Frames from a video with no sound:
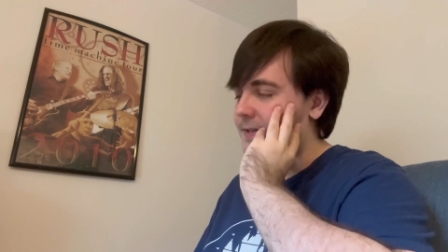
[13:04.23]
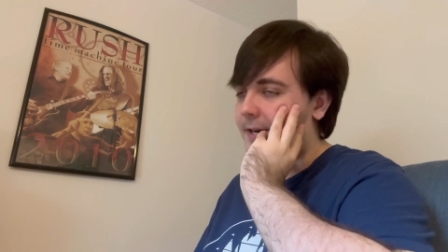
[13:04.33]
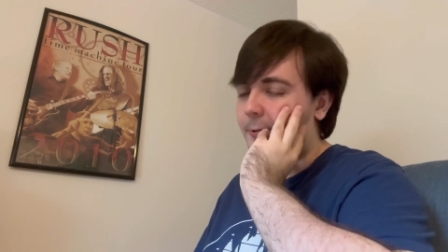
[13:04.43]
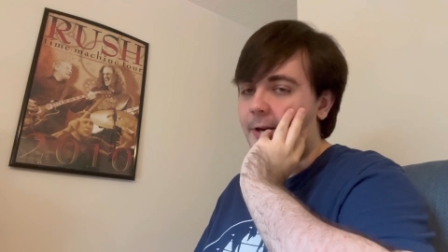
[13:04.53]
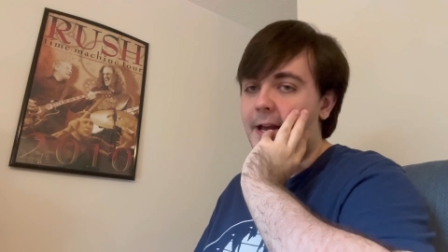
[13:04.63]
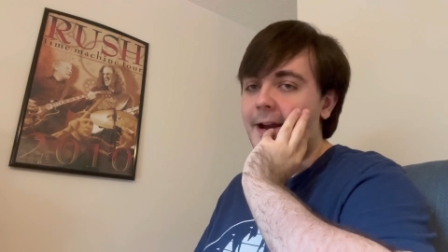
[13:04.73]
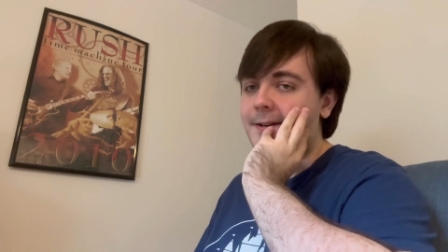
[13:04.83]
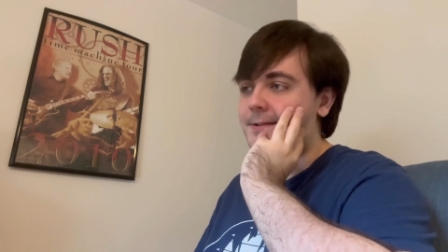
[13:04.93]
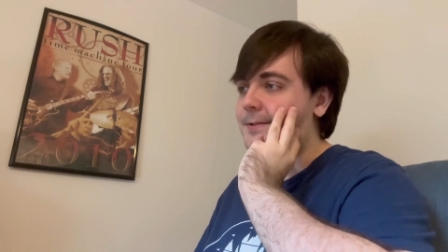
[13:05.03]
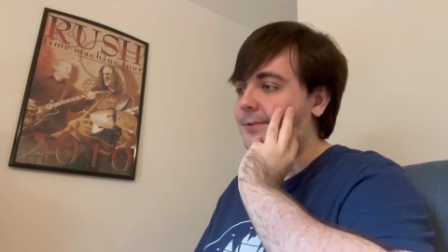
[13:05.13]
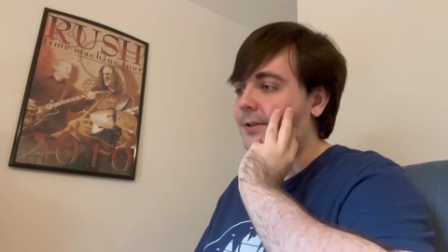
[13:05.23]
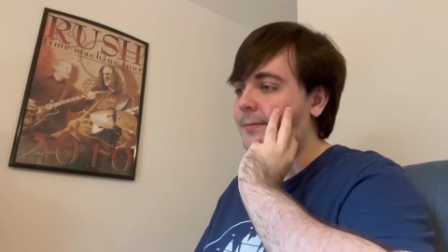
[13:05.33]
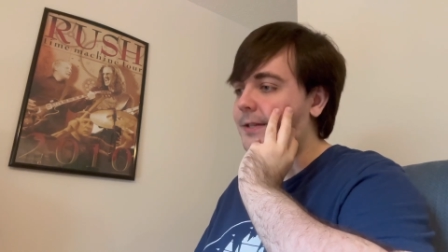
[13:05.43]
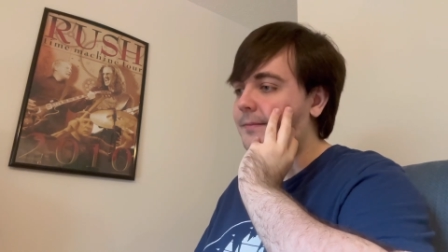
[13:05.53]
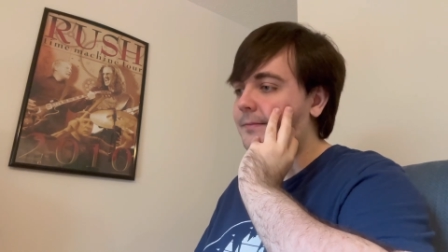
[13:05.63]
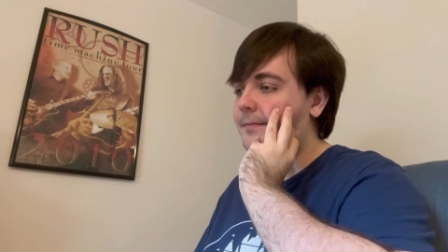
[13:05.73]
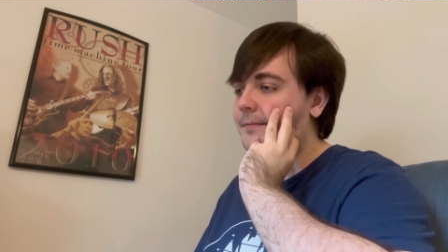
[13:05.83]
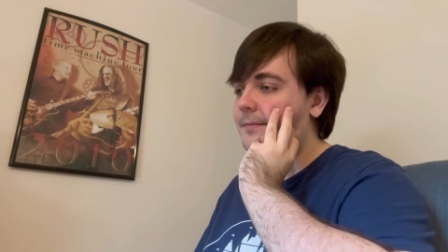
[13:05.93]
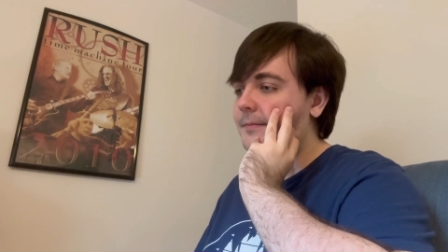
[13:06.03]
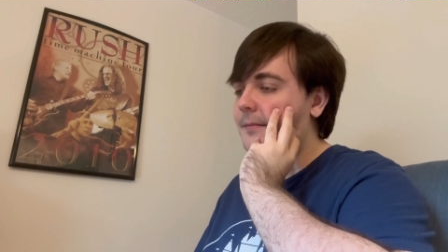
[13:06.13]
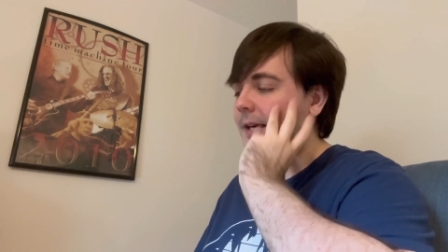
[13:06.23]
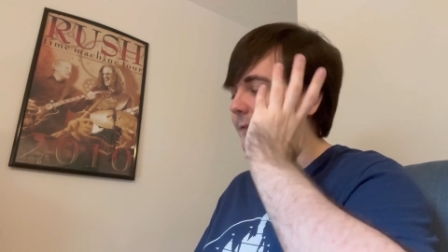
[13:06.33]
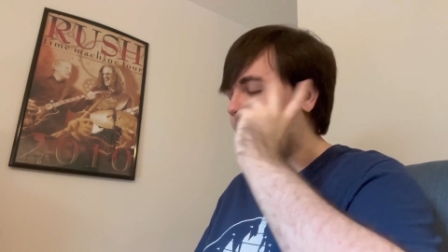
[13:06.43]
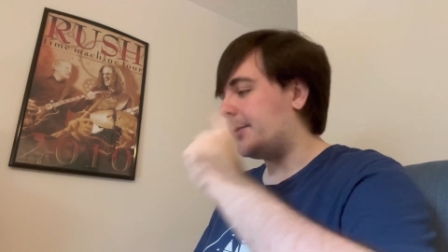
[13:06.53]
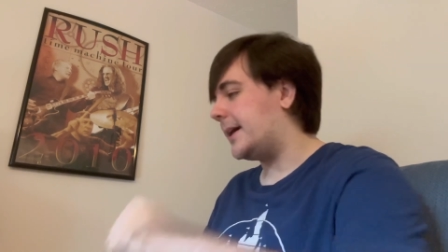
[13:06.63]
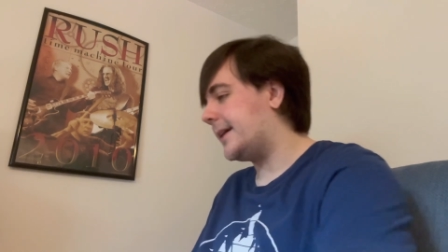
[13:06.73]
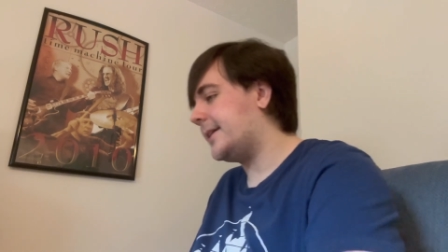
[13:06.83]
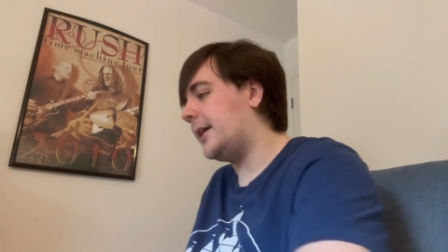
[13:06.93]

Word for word: I reacted to it. That I have to go back.